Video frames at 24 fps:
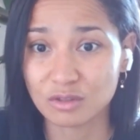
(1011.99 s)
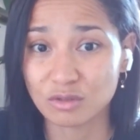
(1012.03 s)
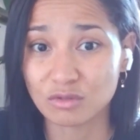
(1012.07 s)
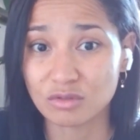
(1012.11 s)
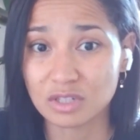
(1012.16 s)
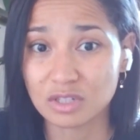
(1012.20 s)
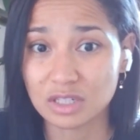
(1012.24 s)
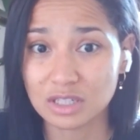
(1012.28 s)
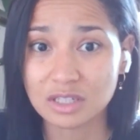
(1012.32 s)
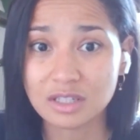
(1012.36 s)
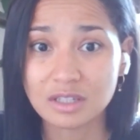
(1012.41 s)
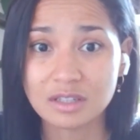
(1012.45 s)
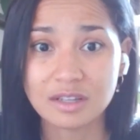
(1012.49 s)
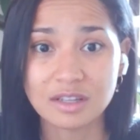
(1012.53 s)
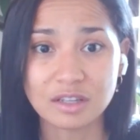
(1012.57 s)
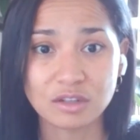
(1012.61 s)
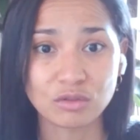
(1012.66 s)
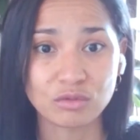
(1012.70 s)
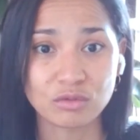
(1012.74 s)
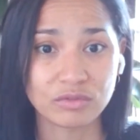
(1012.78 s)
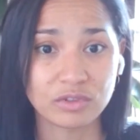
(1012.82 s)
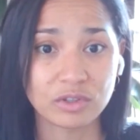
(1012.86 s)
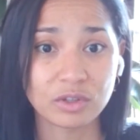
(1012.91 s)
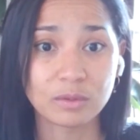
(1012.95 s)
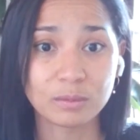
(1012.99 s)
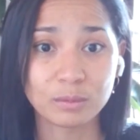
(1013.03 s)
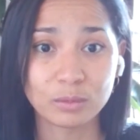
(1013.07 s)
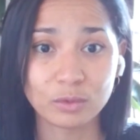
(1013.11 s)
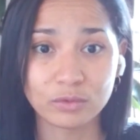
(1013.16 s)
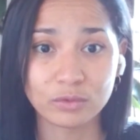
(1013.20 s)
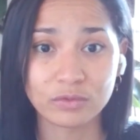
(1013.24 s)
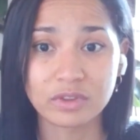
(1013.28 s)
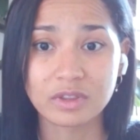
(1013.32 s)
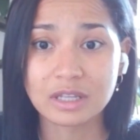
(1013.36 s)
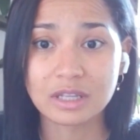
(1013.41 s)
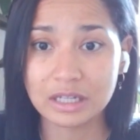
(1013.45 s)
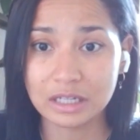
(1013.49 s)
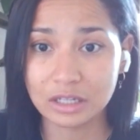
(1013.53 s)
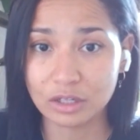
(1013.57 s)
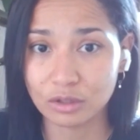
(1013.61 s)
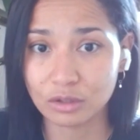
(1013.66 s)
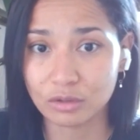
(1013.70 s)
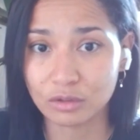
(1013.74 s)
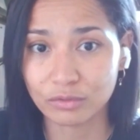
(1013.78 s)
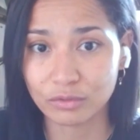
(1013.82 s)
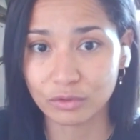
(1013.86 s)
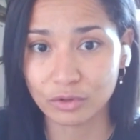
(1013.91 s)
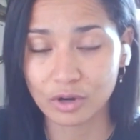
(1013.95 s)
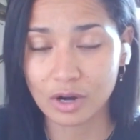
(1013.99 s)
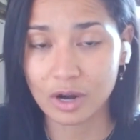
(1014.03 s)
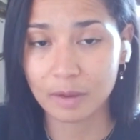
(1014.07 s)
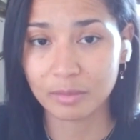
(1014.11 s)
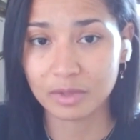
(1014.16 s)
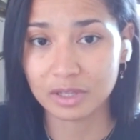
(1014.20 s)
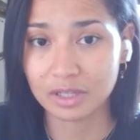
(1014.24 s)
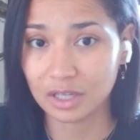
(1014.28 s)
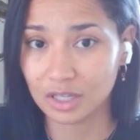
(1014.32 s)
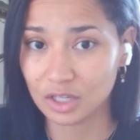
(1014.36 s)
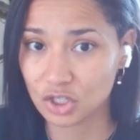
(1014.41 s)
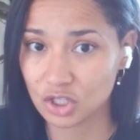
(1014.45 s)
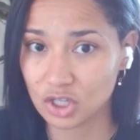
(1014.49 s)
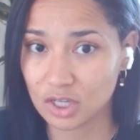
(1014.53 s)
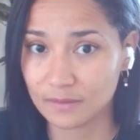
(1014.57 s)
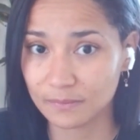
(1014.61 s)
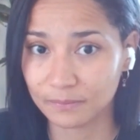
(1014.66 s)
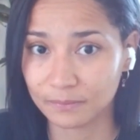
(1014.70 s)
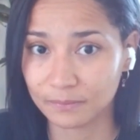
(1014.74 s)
you did that you feel moved the needle for your application?